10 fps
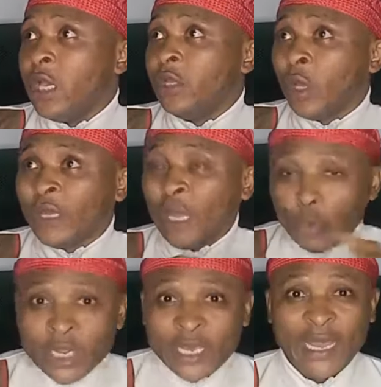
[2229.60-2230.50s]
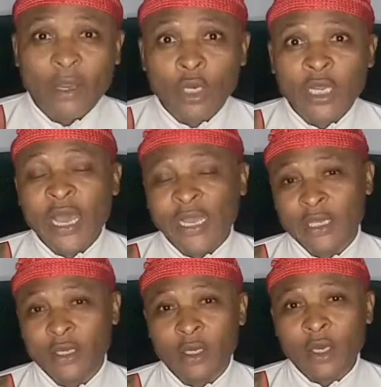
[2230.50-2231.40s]
Northern
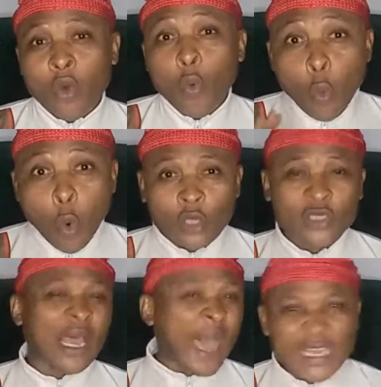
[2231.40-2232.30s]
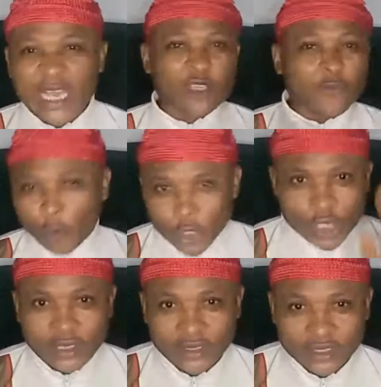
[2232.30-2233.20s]
Oligarchy was highest 4
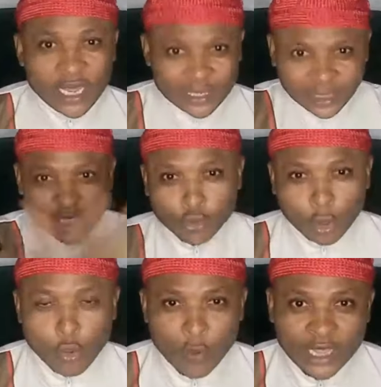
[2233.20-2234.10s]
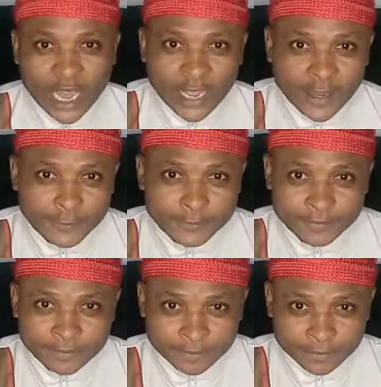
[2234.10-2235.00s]
years that this struggle will die.
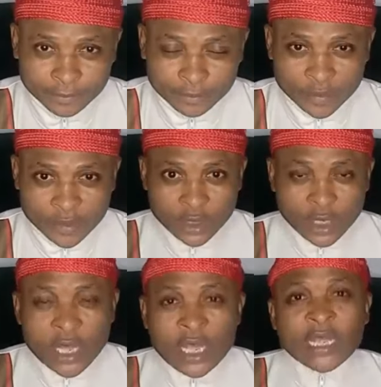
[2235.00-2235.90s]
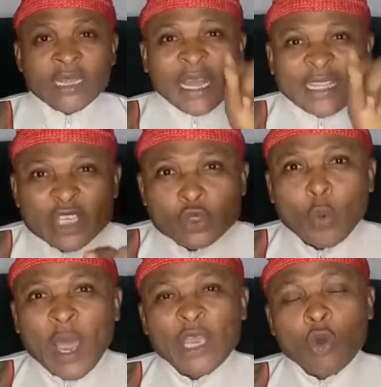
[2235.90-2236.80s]
That is
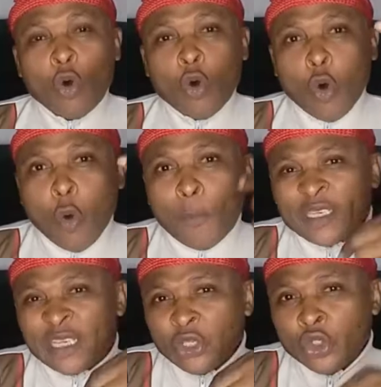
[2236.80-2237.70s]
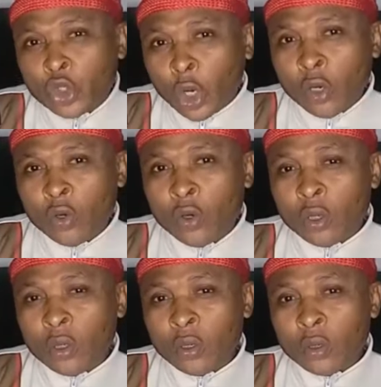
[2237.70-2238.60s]
why Obasanjo,
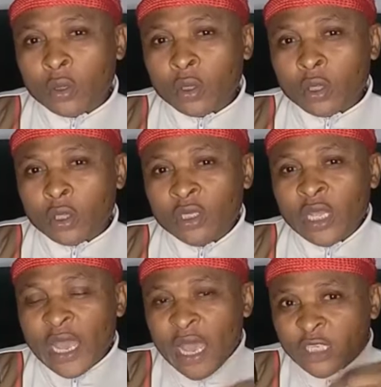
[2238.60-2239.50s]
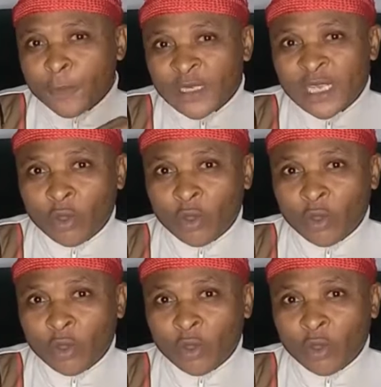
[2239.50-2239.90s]
the ex-president of